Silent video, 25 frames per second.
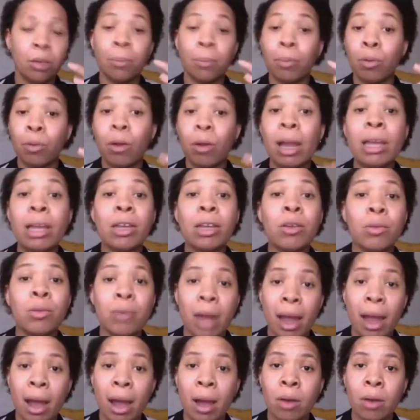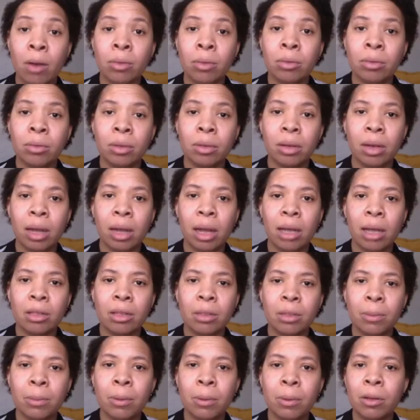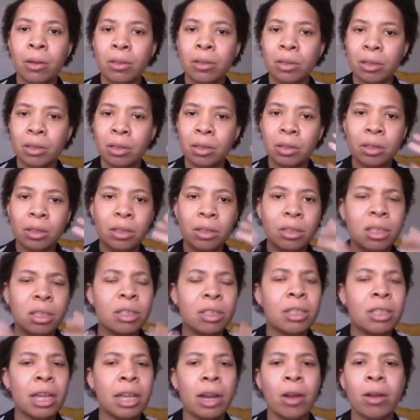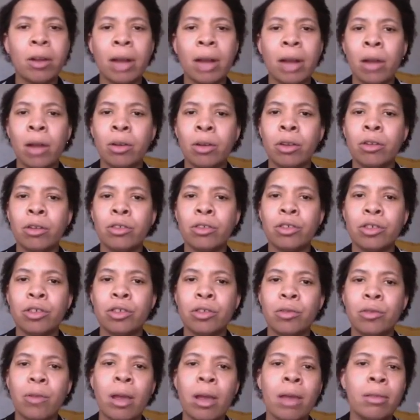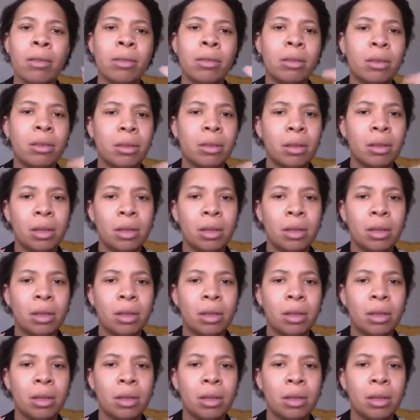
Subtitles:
break you down as a person, to tear down your strength,